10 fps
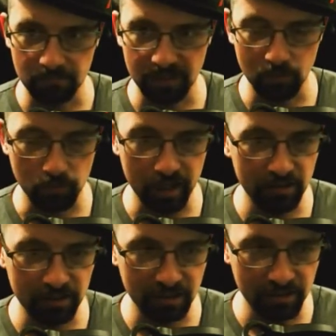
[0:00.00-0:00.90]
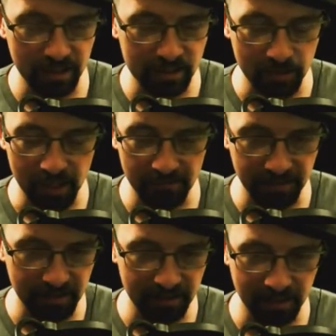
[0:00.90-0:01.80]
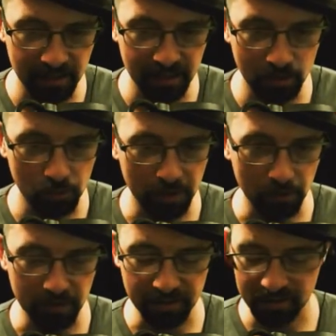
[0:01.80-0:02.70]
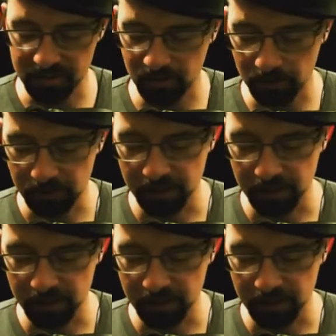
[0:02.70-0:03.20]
rare gear that you have, like, you're gonna get nowhere with it. So